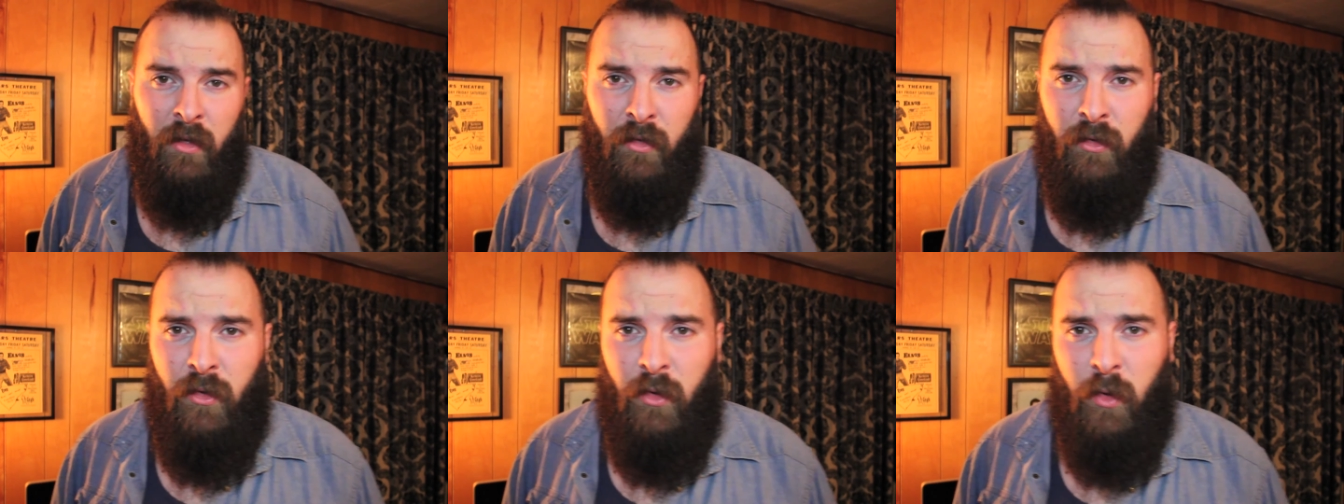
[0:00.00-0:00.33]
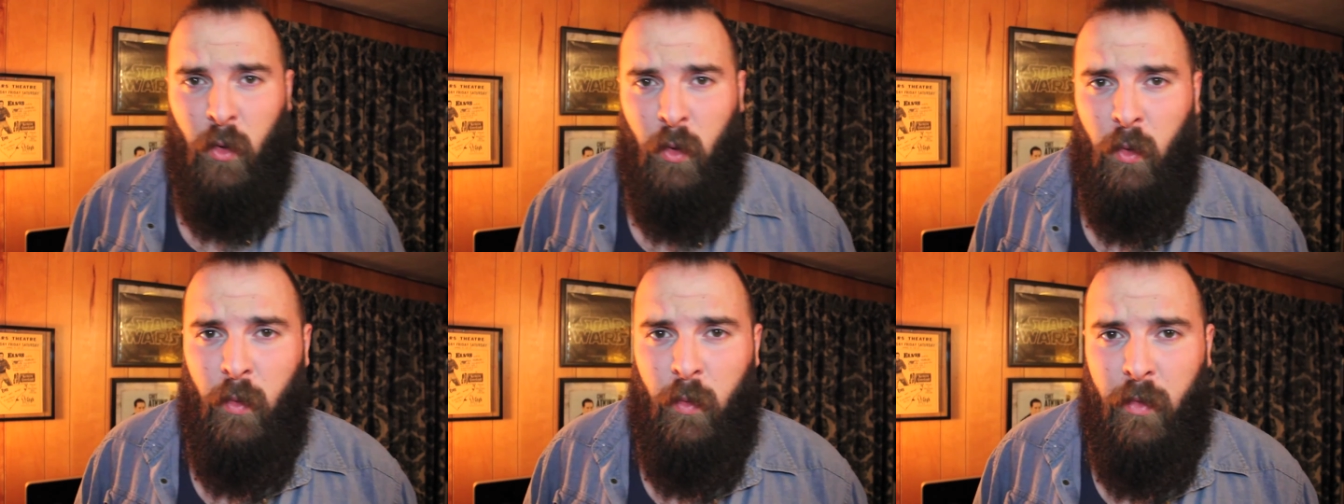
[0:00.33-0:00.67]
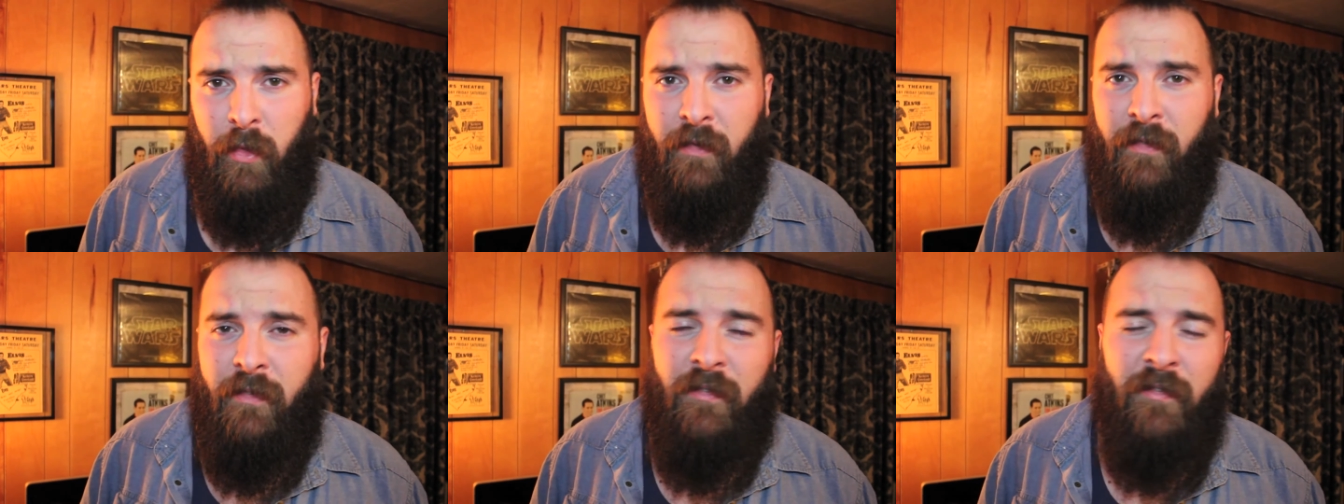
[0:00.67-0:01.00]
to
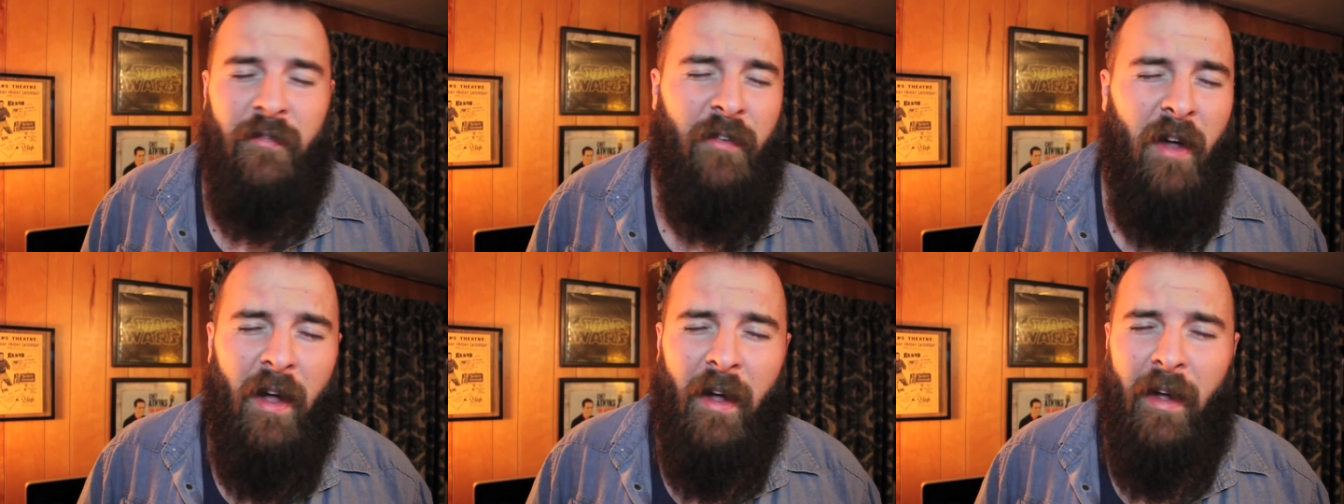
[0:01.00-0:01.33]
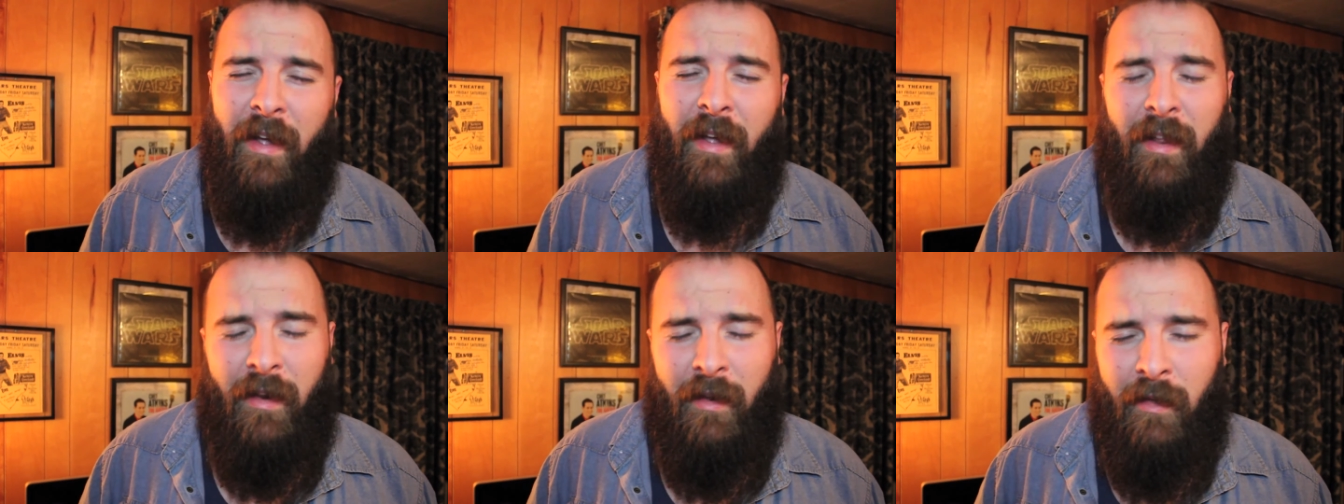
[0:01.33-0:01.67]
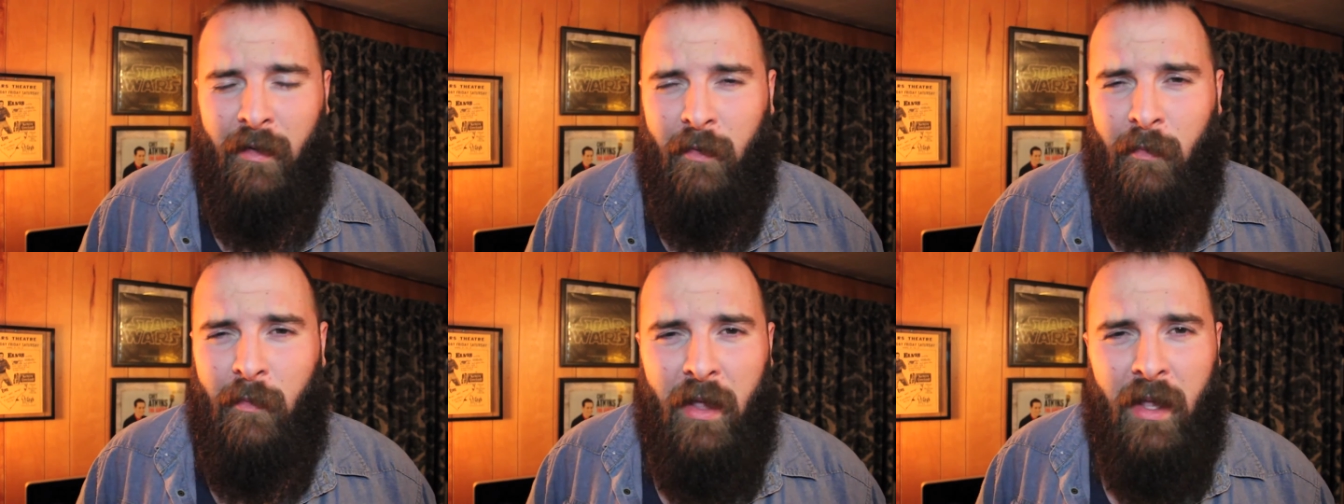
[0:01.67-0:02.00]
the fine
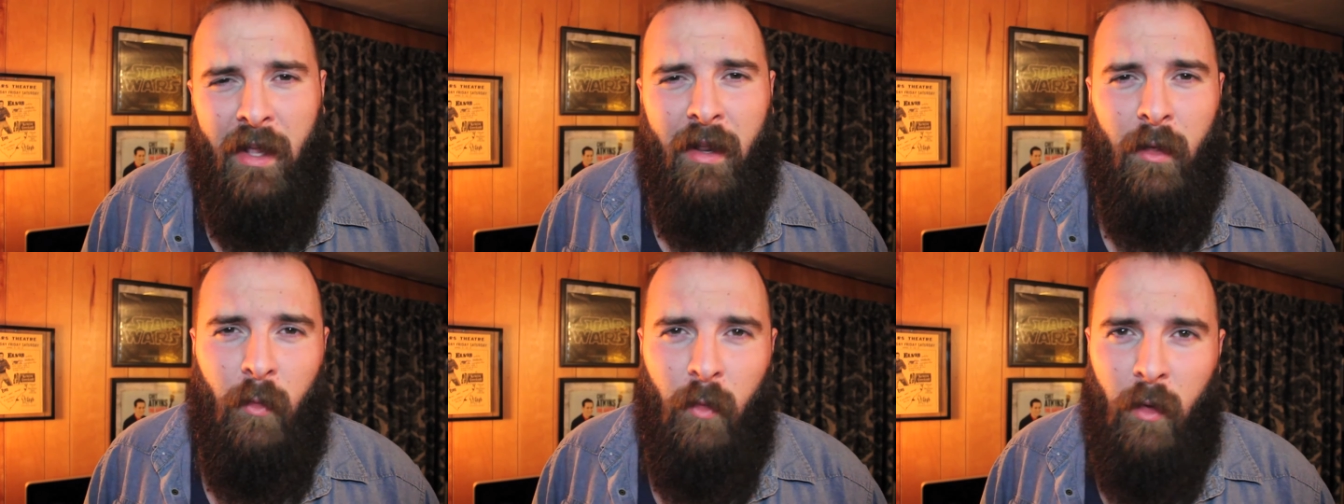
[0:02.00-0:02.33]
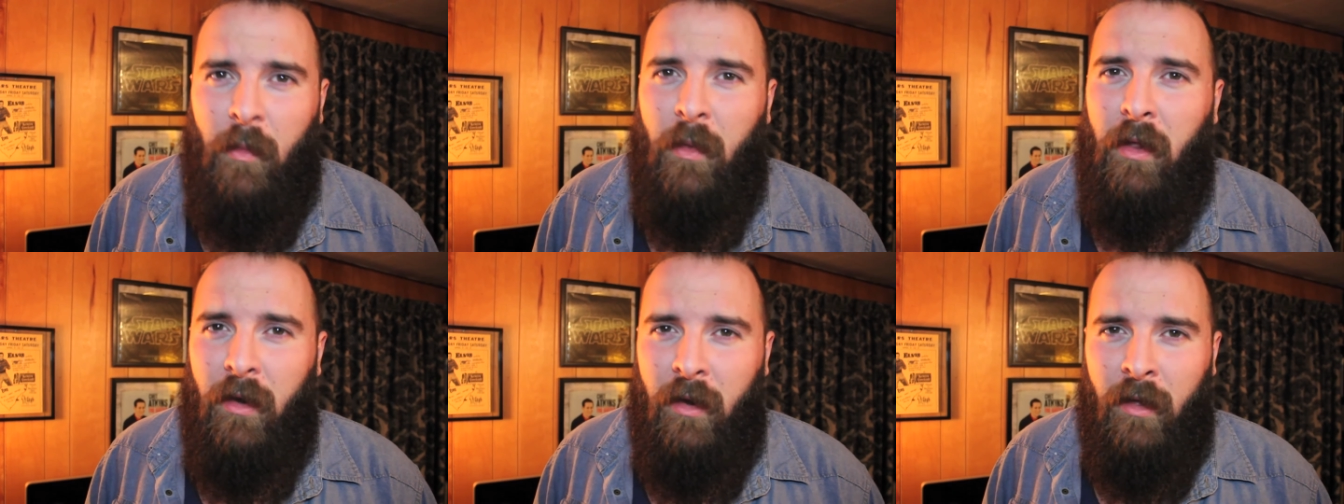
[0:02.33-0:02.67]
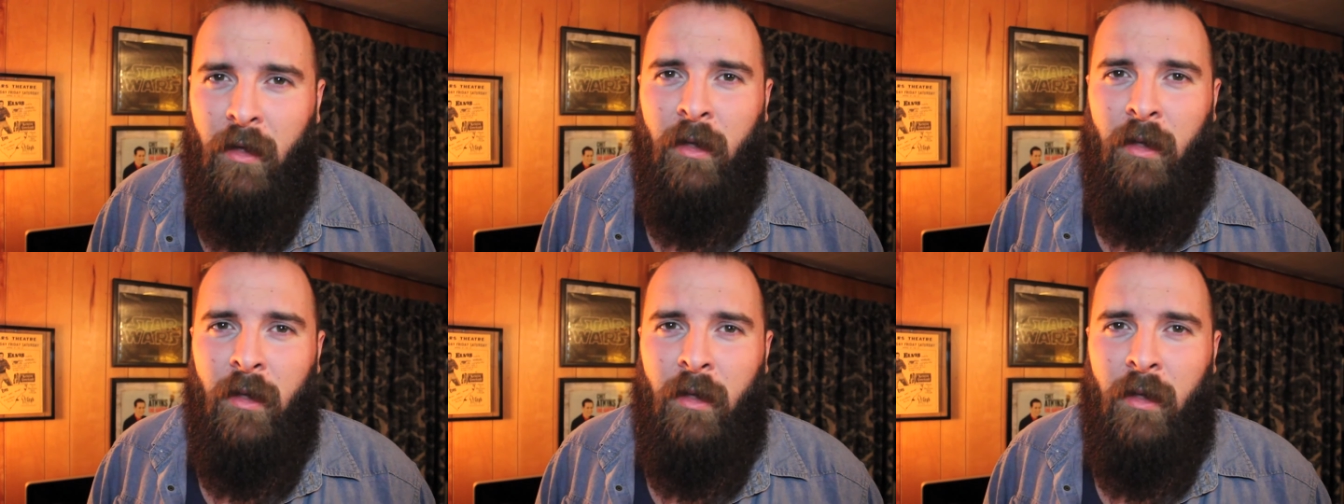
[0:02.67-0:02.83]
men and women